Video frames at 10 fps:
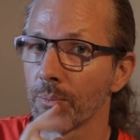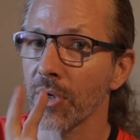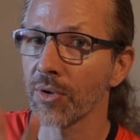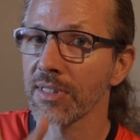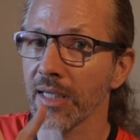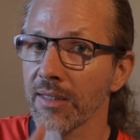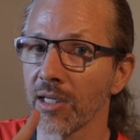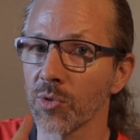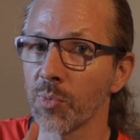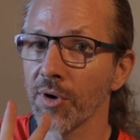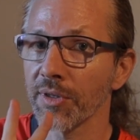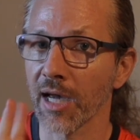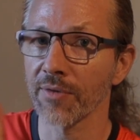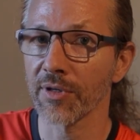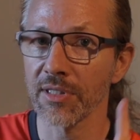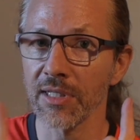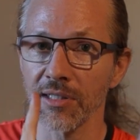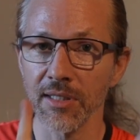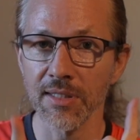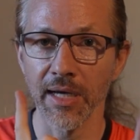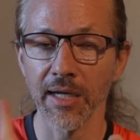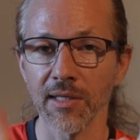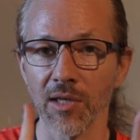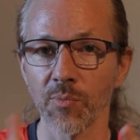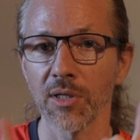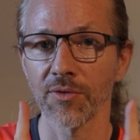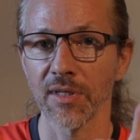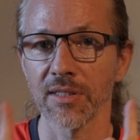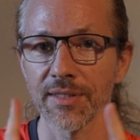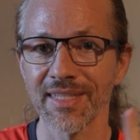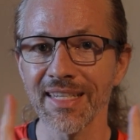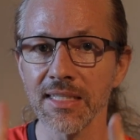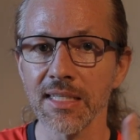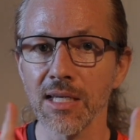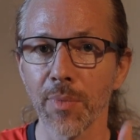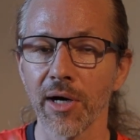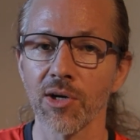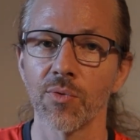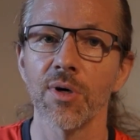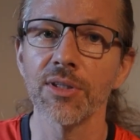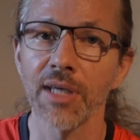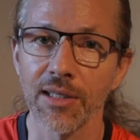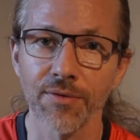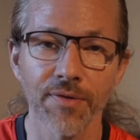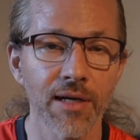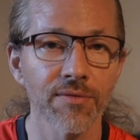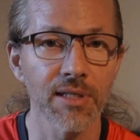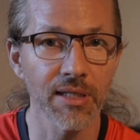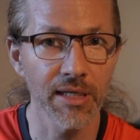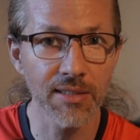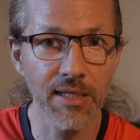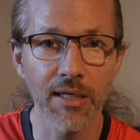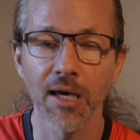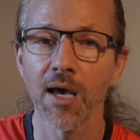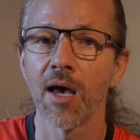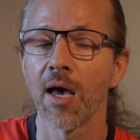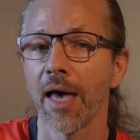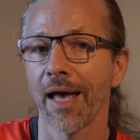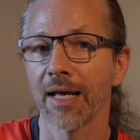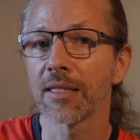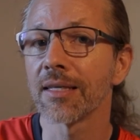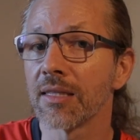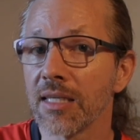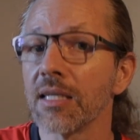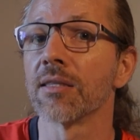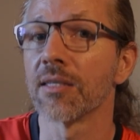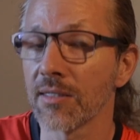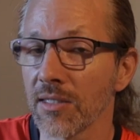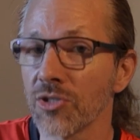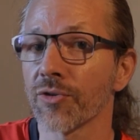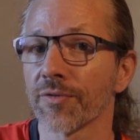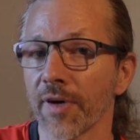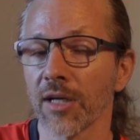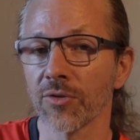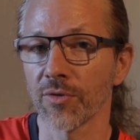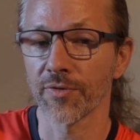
because at that point I was still deciding between 6D Mark I and 5D Classic, and the decision factor